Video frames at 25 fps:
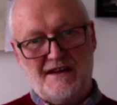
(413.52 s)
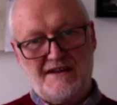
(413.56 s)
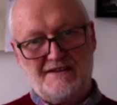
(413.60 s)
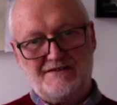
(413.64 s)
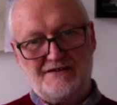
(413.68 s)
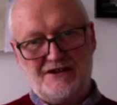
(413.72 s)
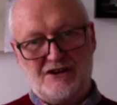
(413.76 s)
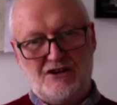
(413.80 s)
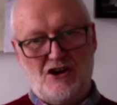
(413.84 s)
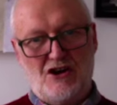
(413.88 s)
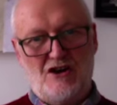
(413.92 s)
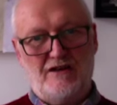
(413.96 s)

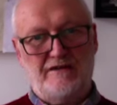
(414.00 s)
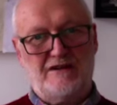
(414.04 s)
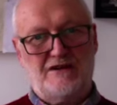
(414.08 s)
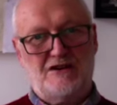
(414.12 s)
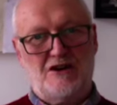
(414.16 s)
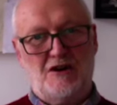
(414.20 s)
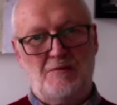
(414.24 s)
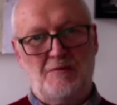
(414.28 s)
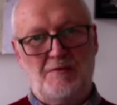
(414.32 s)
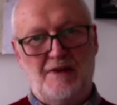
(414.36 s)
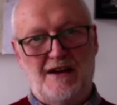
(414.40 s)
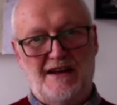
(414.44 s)
Thanks to
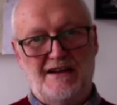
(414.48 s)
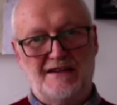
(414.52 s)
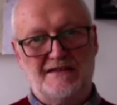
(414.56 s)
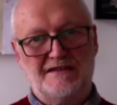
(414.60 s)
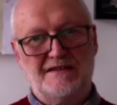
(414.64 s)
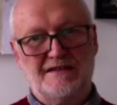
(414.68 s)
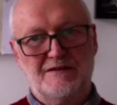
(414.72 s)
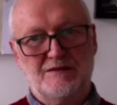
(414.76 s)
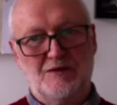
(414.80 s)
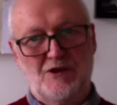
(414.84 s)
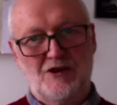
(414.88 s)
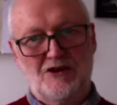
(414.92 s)
COVID, our
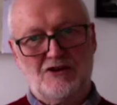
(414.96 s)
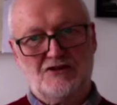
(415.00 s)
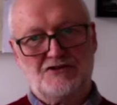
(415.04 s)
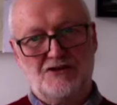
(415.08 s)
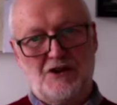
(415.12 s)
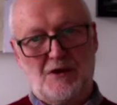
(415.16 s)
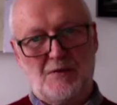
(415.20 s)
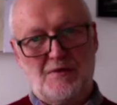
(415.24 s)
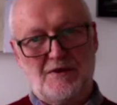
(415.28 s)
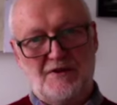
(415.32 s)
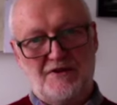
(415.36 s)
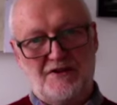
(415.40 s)
plan to
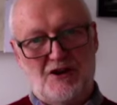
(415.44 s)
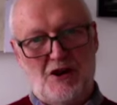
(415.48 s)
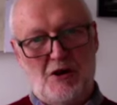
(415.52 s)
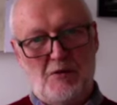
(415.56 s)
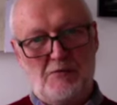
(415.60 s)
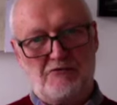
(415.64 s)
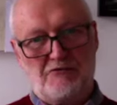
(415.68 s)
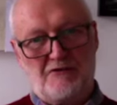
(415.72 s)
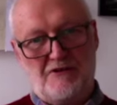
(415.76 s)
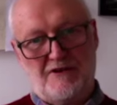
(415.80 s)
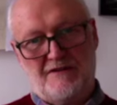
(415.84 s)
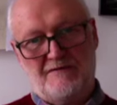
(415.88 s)
workshop
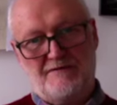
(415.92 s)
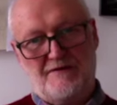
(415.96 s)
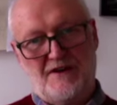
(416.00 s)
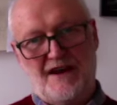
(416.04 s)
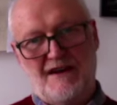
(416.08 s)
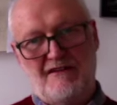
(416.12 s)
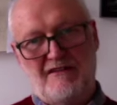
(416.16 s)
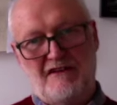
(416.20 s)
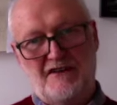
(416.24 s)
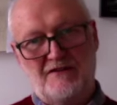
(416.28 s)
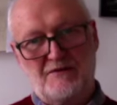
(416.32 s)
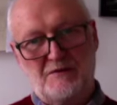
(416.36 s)
in the opera
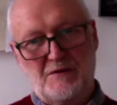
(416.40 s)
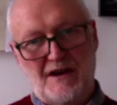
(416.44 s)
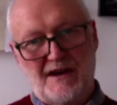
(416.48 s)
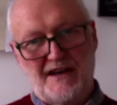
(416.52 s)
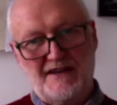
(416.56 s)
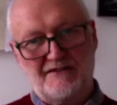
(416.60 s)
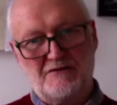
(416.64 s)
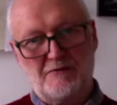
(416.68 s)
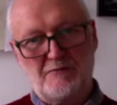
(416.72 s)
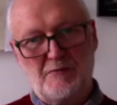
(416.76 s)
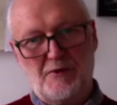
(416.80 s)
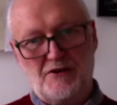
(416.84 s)
in
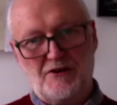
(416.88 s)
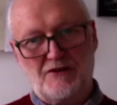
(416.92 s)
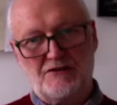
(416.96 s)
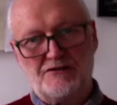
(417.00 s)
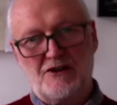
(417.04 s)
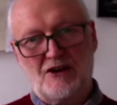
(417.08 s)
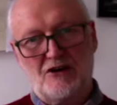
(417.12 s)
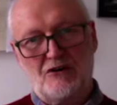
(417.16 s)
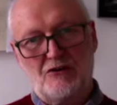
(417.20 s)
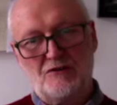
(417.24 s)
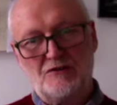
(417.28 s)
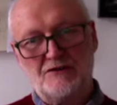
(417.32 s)
various ways were
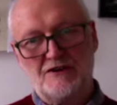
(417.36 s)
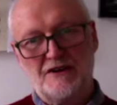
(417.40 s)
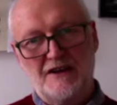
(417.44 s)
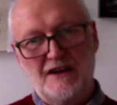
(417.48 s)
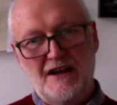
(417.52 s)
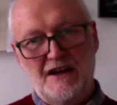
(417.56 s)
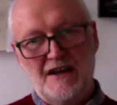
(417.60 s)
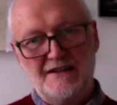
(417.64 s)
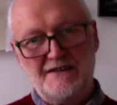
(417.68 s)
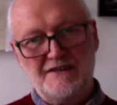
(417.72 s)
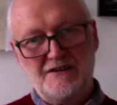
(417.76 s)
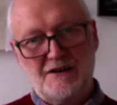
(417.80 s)
put on
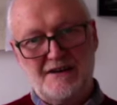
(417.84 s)
hold,